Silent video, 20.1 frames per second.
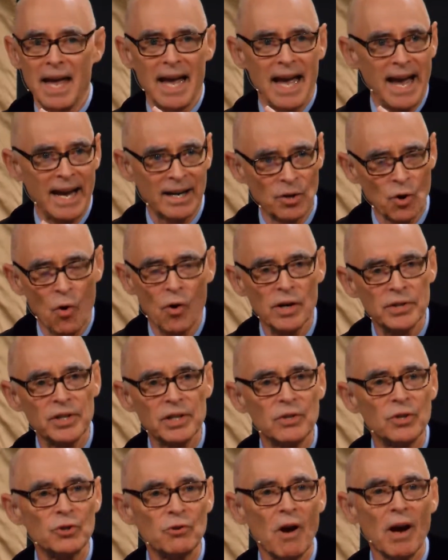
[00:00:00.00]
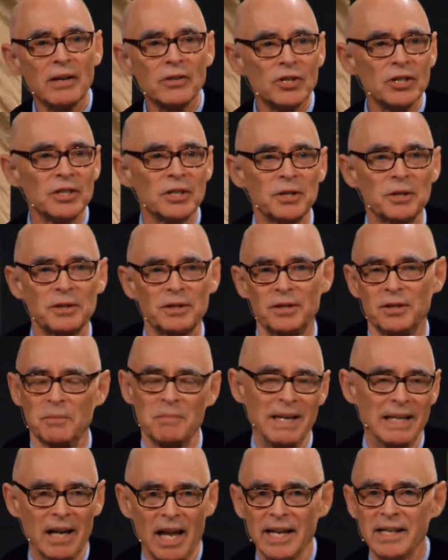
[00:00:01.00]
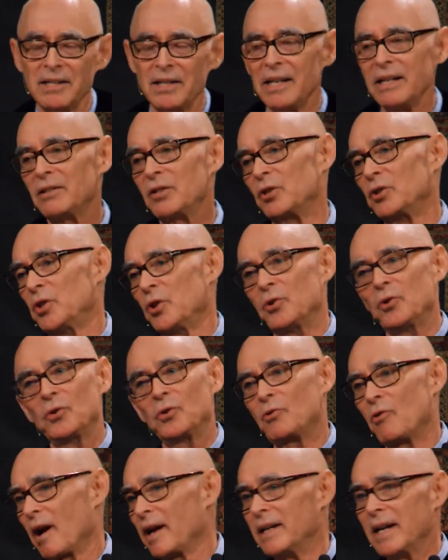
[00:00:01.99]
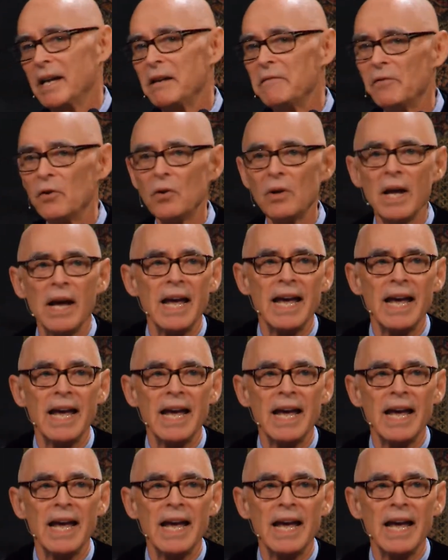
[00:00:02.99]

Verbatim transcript: ignore his instructions, to be lazy, to do great evil.